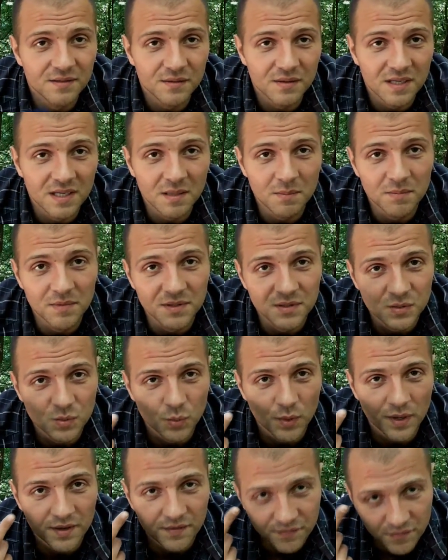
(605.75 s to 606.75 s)
to keep the
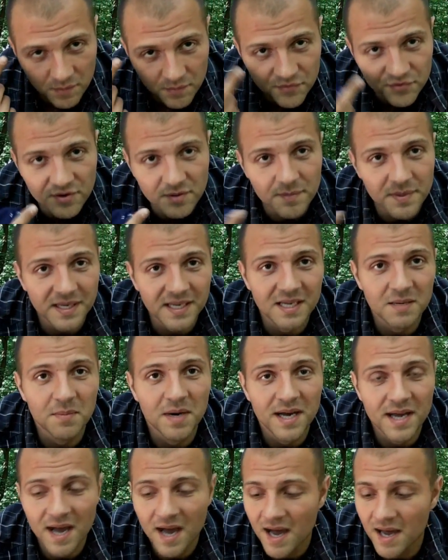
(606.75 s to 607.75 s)
sweat from dripping in
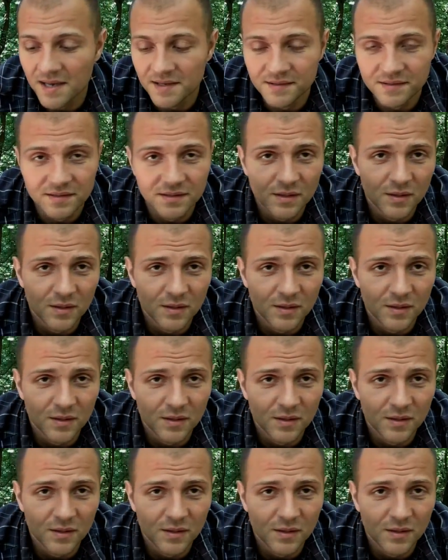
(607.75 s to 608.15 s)
my eyes.